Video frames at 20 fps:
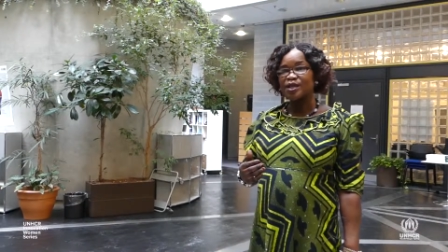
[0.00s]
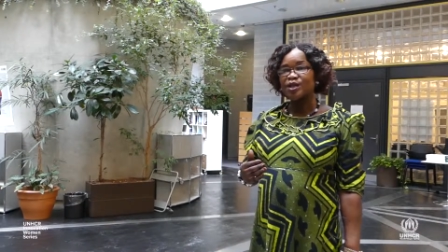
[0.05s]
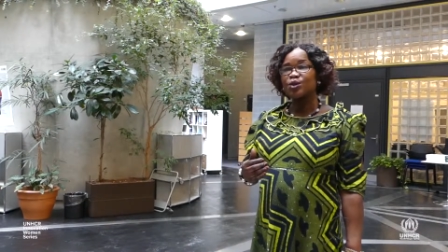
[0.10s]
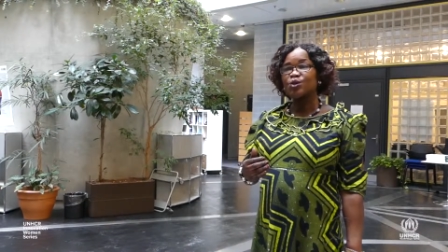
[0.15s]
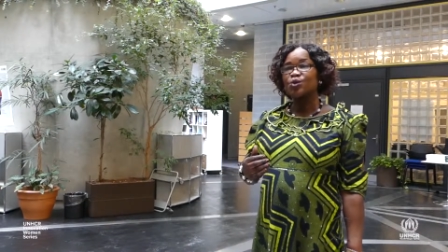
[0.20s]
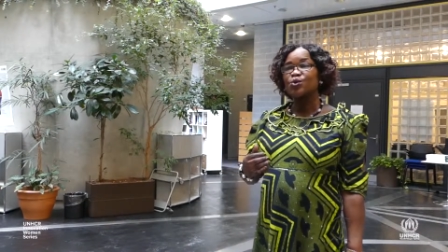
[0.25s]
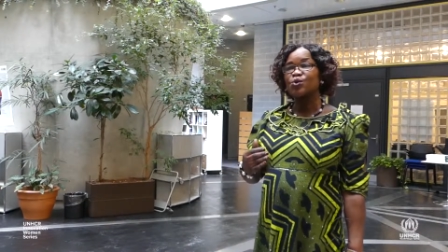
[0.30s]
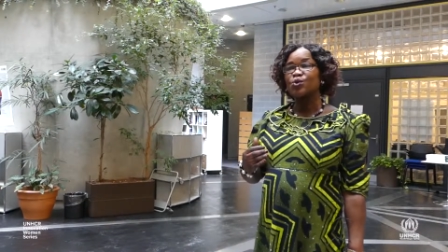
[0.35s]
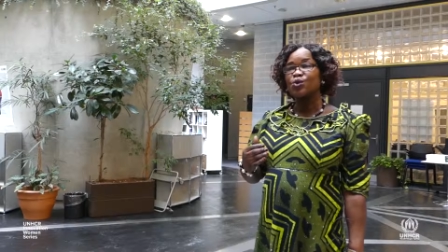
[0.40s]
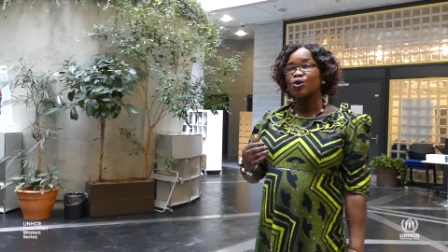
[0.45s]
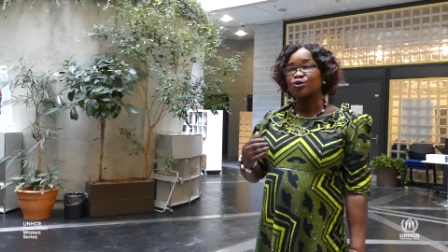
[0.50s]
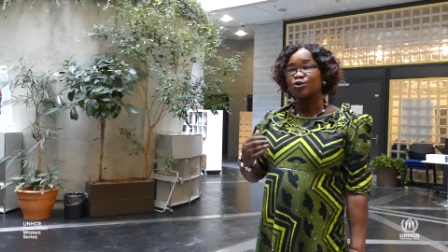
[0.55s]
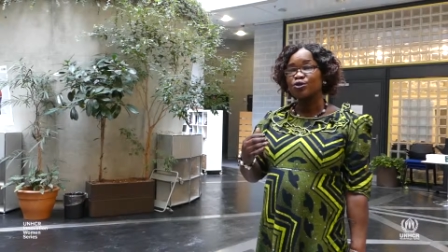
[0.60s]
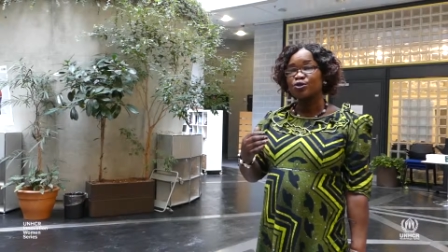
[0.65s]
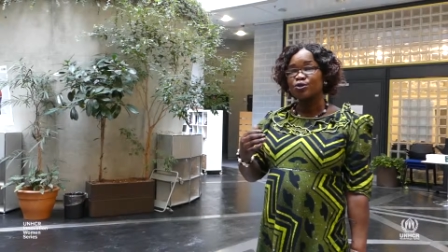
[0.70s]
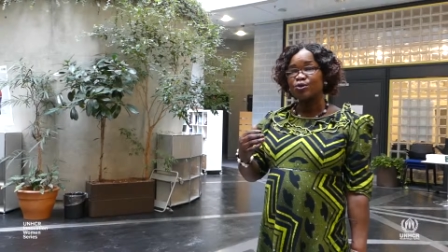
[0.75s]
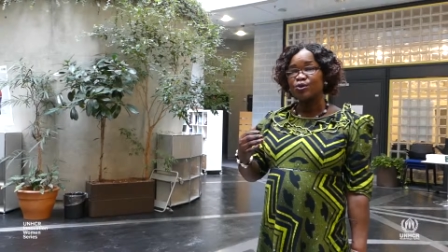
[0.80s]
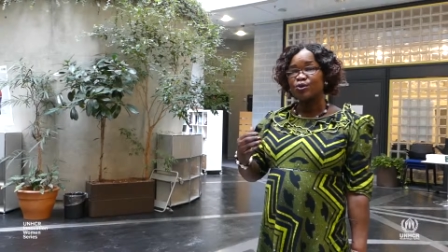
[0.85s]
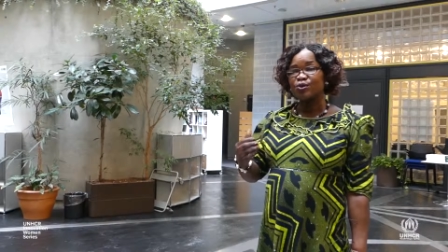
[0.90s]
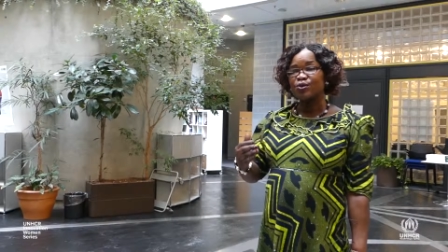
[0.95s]
to
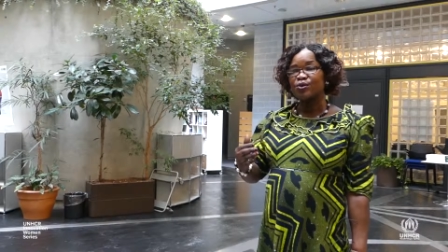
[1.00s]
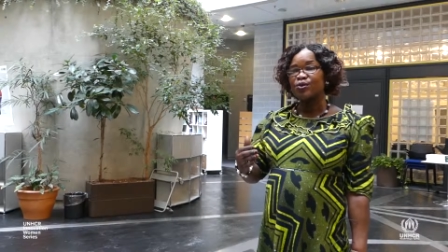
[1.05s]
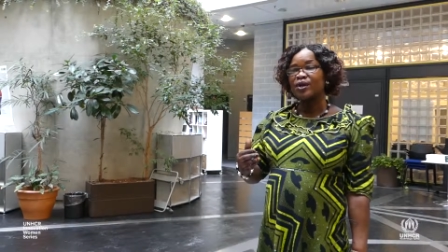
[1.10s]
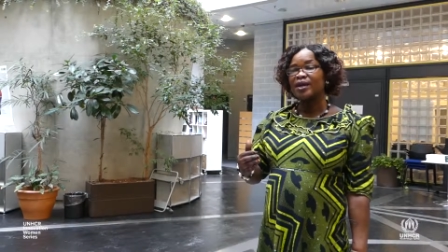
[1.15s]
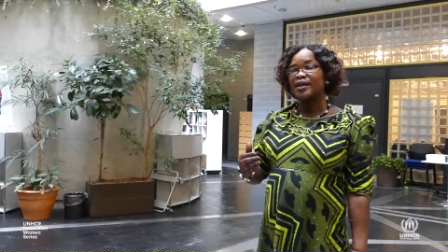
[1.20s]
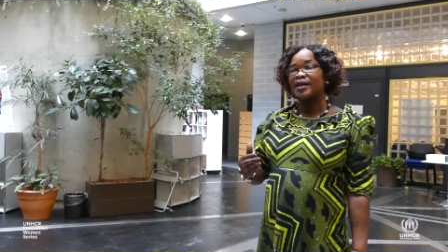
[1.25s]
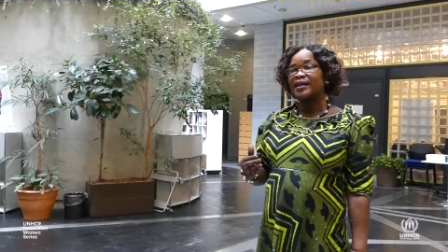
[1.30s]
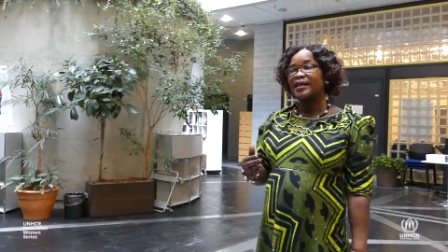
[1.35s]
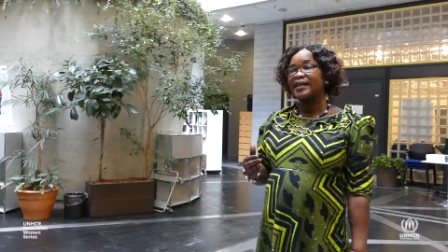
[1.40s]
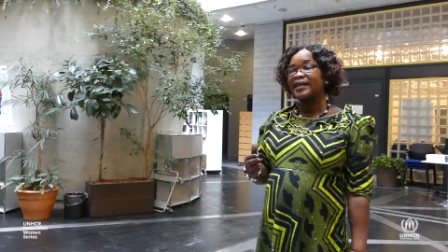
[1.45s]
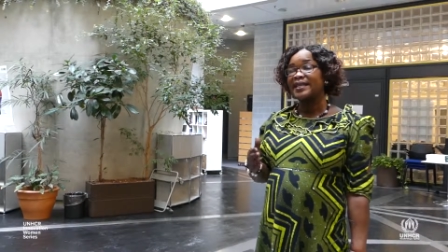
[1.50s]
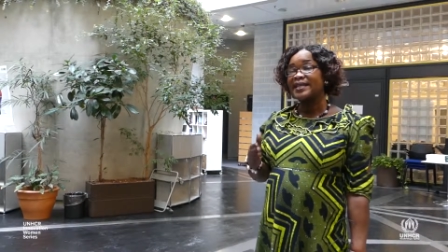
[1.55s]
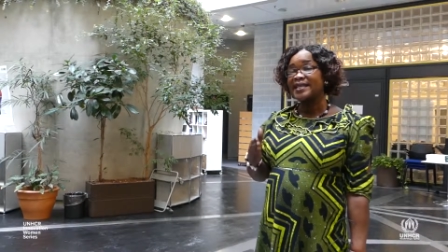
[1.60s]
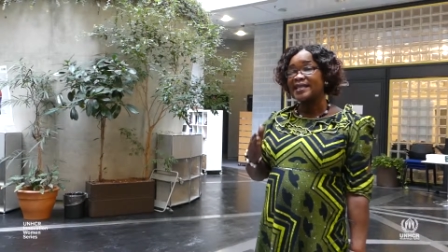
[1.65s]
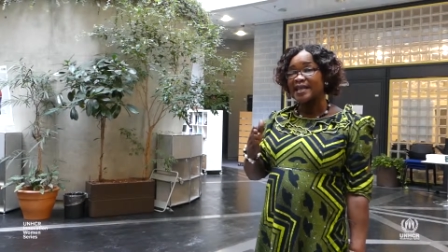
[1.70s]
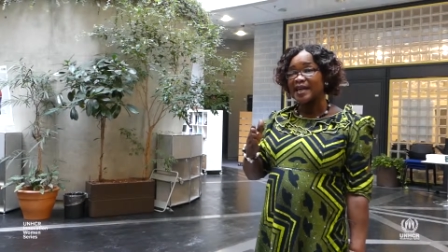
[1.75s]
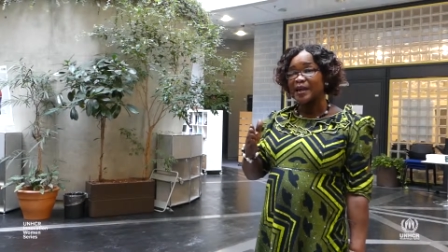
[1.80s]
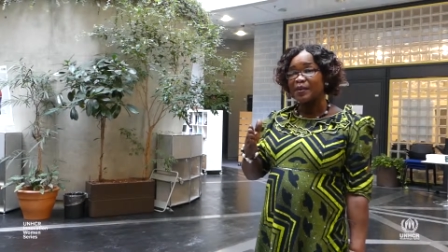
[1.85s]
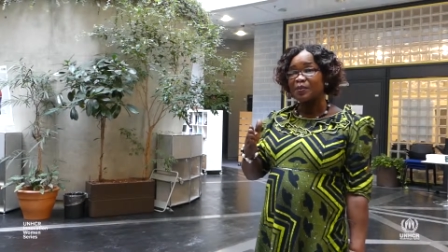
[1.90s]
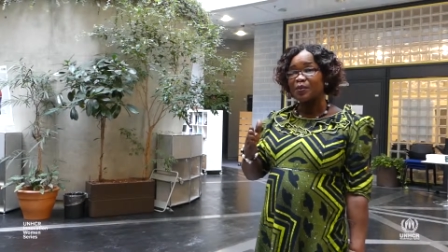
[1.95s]
also uh, link
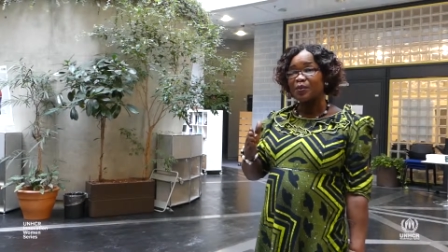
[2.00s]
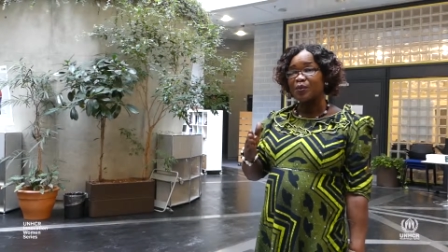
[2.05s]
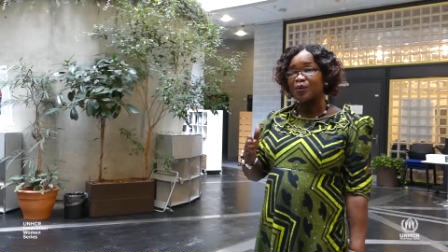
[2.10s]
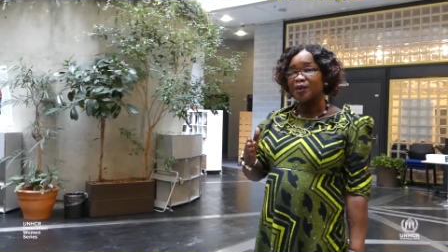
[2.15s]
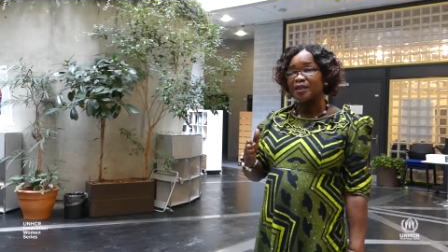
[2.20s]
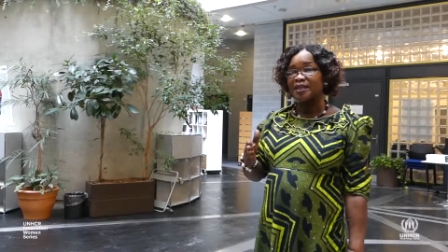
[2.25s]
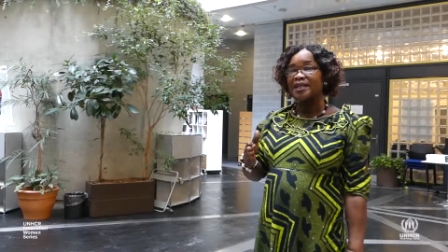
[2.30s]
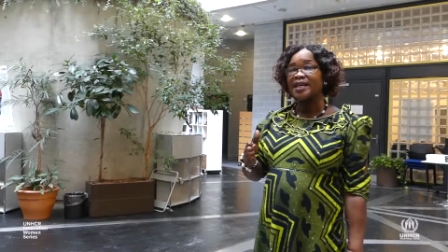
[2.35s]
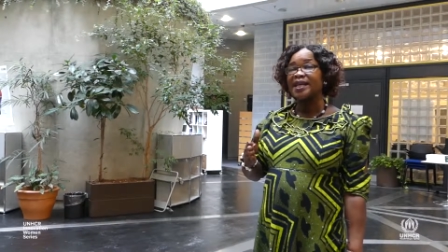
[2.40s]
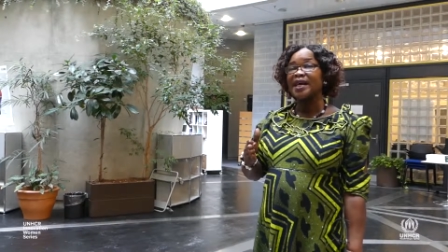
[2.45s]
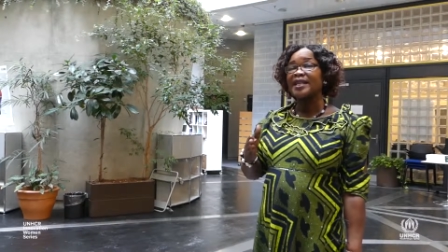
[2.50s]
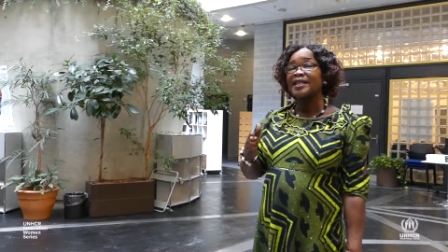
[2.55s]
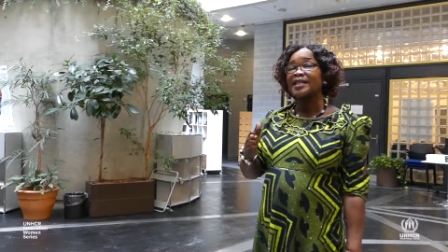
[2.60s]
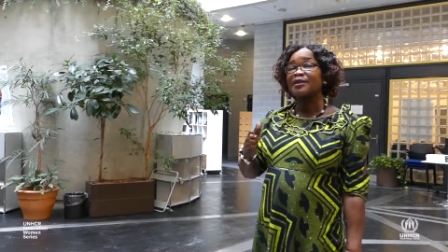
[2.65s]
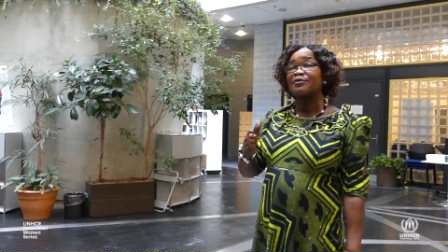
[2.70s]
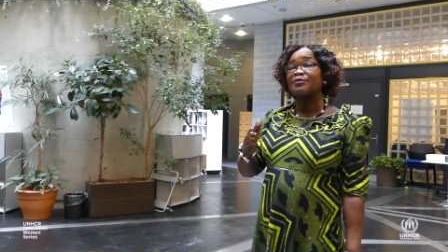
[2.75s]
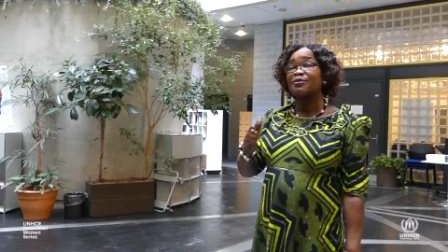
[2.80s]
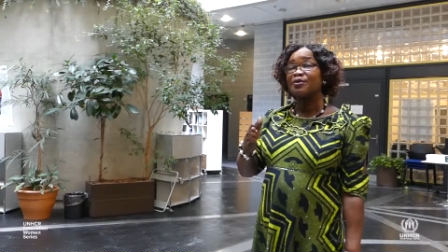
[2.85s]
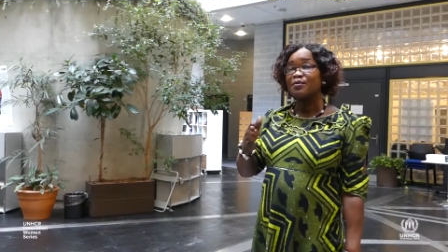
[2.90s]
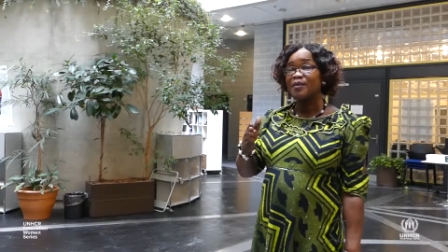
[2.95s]
up with other
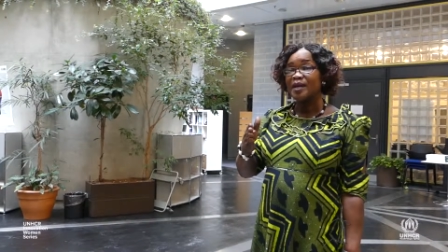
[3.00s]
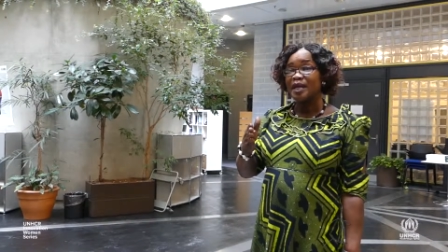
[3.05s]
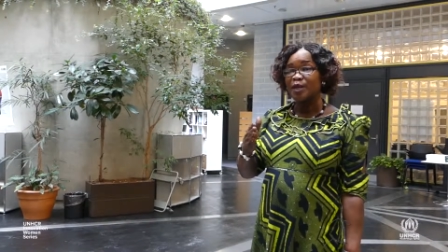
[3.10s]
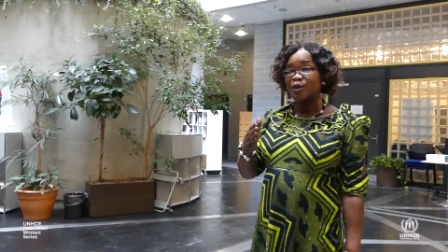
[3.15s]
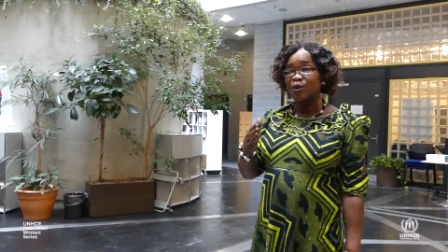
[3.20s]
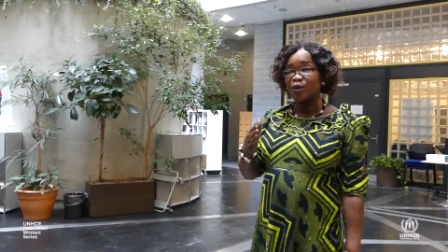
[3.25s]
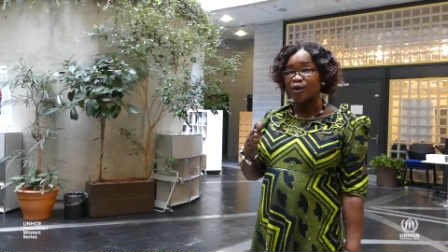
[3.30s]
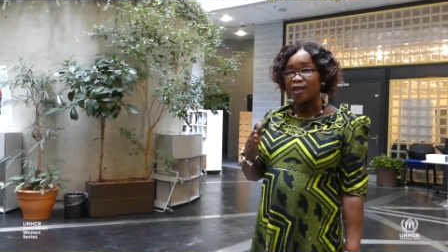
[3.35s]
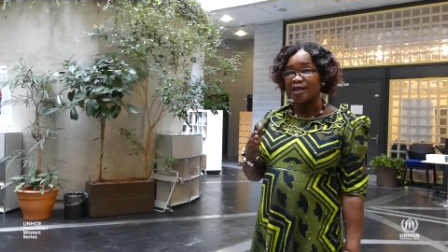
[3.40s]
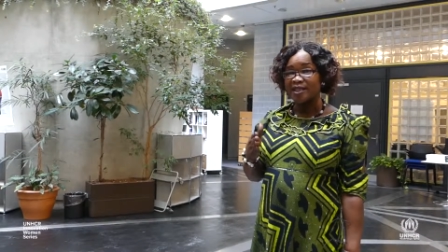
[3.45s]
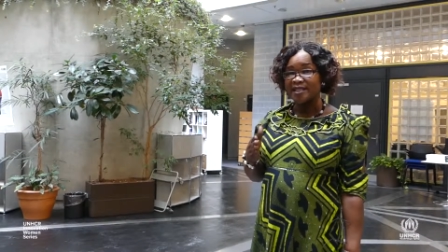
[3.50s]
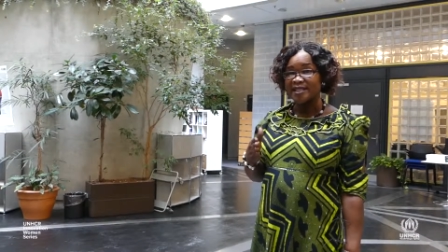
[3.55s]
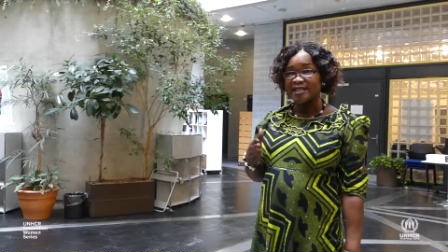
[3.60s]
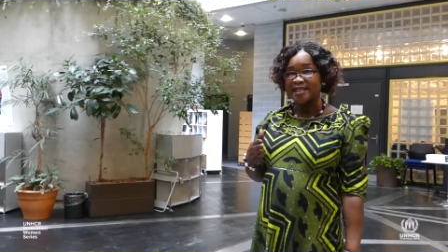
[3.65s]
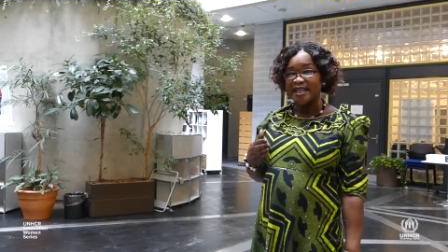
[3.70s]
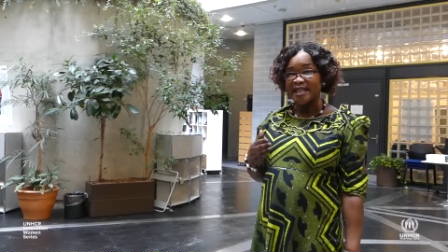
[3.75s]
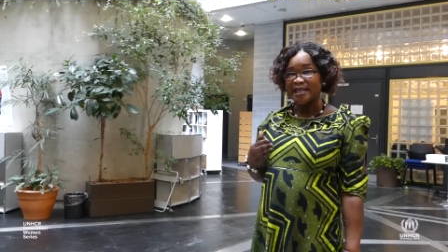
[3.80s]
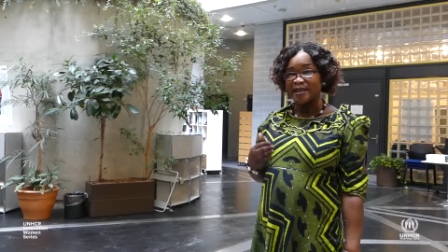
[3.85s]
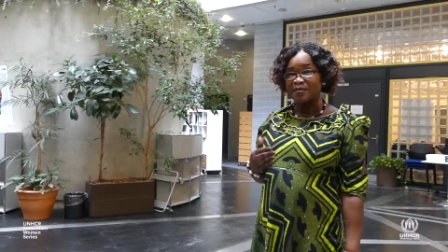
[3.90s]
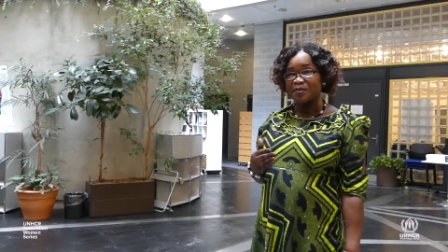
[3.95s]
female colleagues
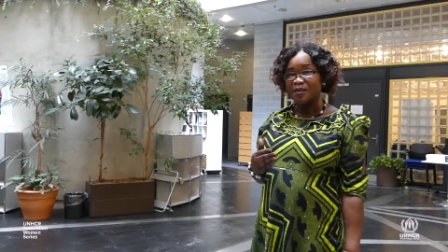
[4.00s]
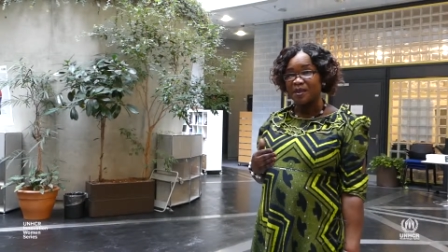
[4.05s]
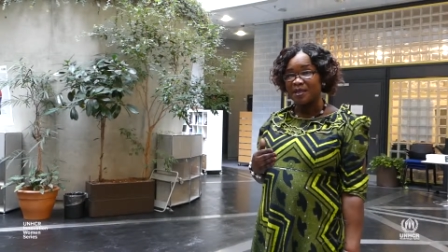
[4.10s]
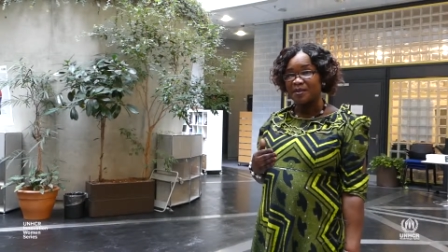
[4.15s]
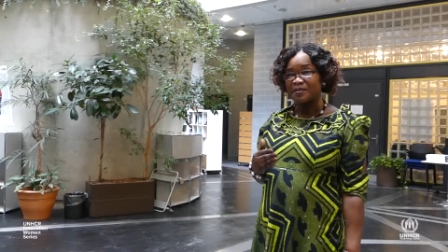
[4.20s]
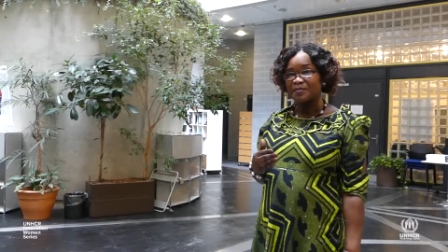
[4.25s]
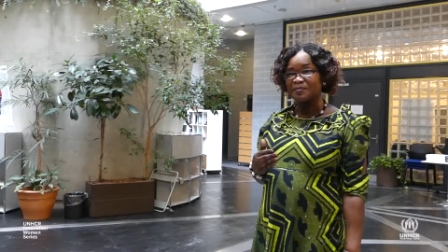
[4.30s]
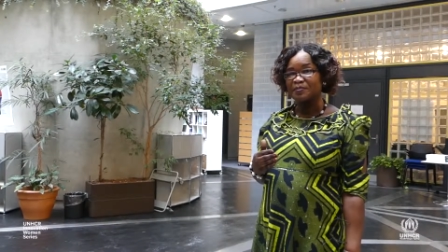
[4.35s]
like me